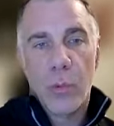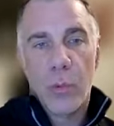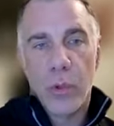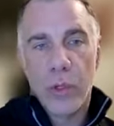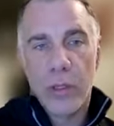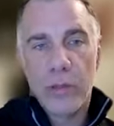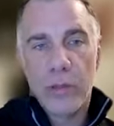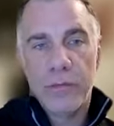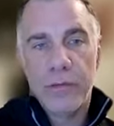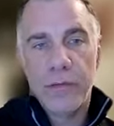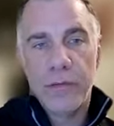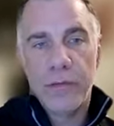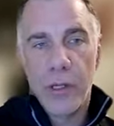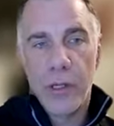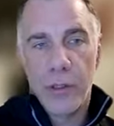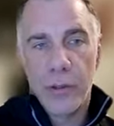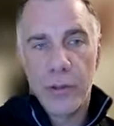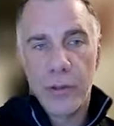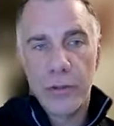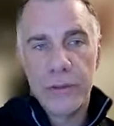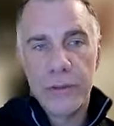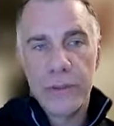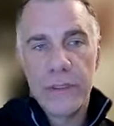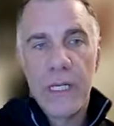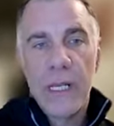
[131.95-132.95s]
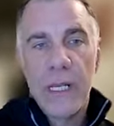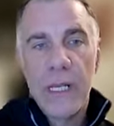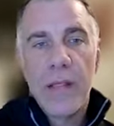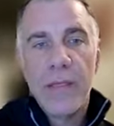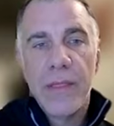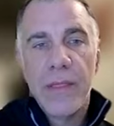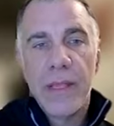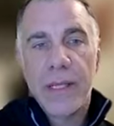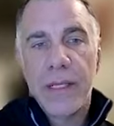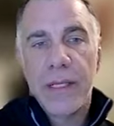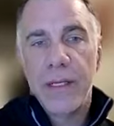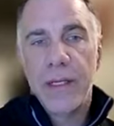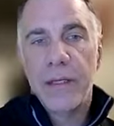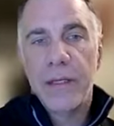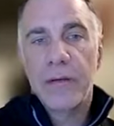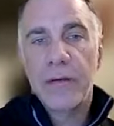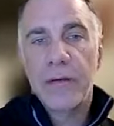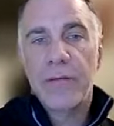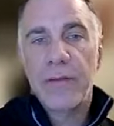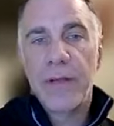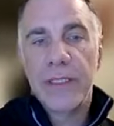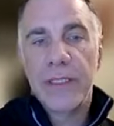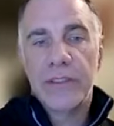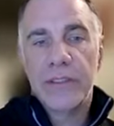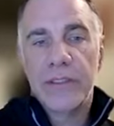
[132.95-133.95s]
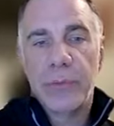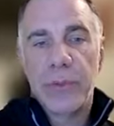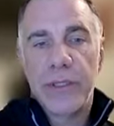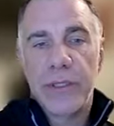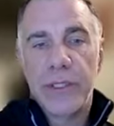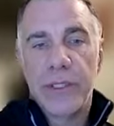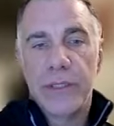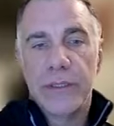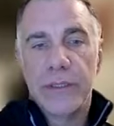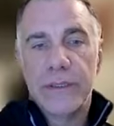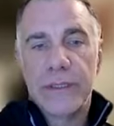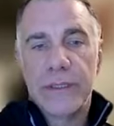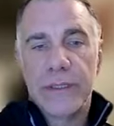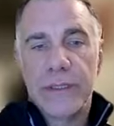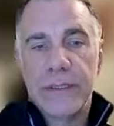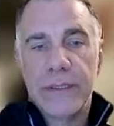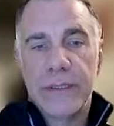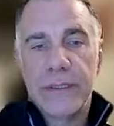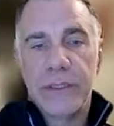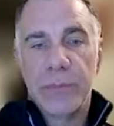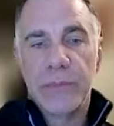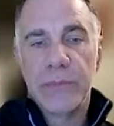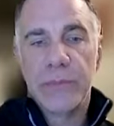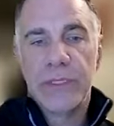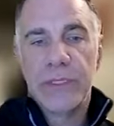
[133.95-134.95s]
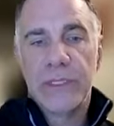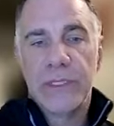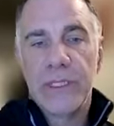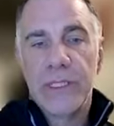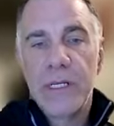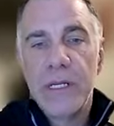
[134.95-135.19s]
workflows that can interface with your systems?